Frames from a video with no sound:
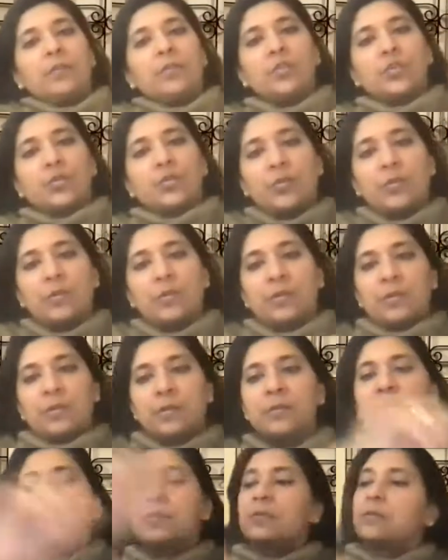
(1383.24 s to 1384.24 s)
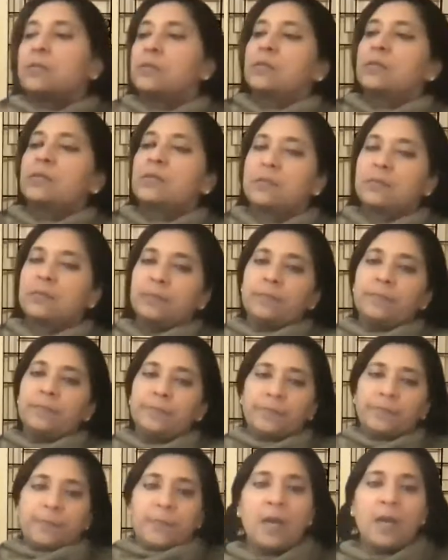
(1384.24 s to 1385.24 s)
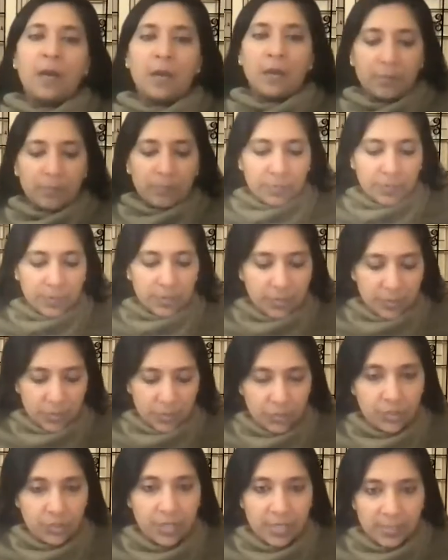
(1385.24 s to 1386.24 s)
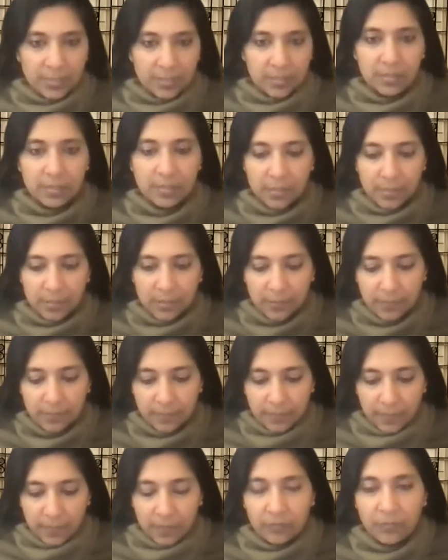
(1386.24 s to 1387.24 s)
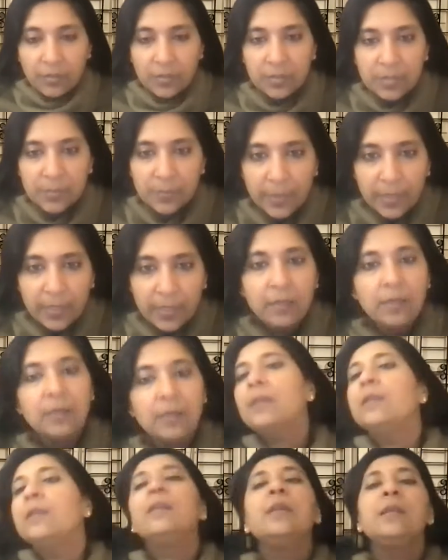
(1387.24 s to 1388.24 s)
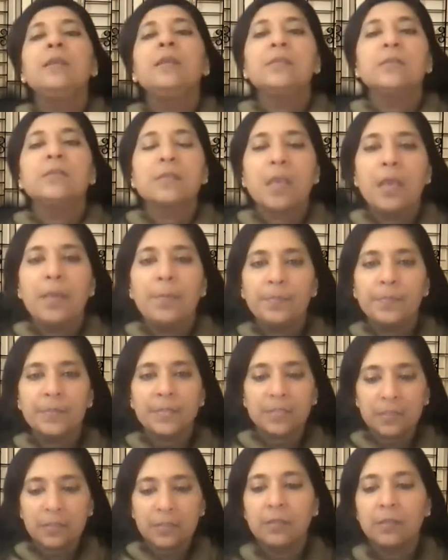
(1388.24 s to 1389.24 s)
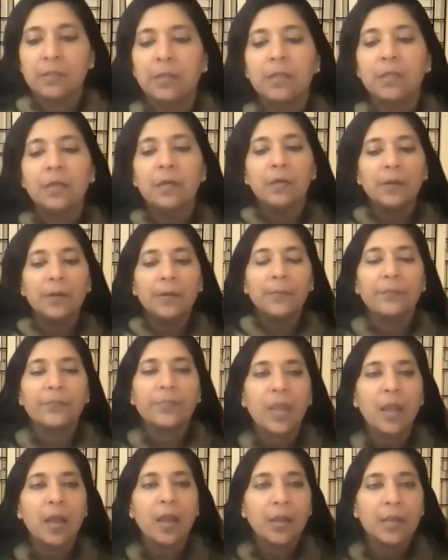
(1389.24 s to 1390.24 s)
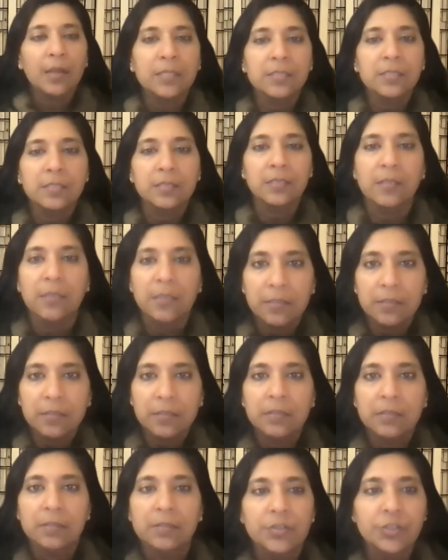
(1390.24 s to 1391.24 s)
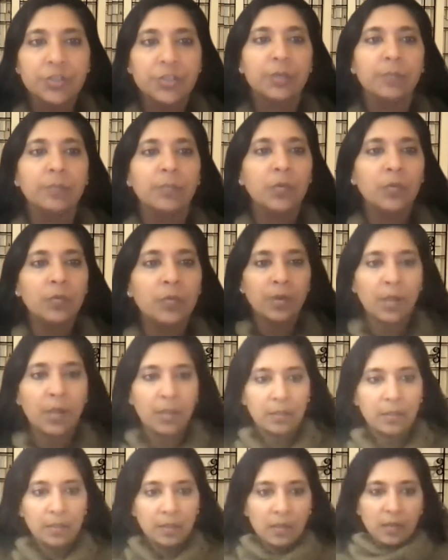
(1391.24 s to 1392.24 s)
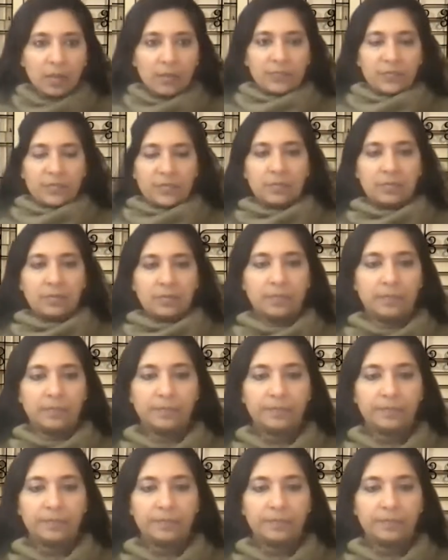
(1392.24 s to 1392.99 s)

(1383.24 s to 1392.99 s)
The shoulders, arms, chest, liver, spleen, kidneys, hips, thighs, knees, shin bone, and the calves.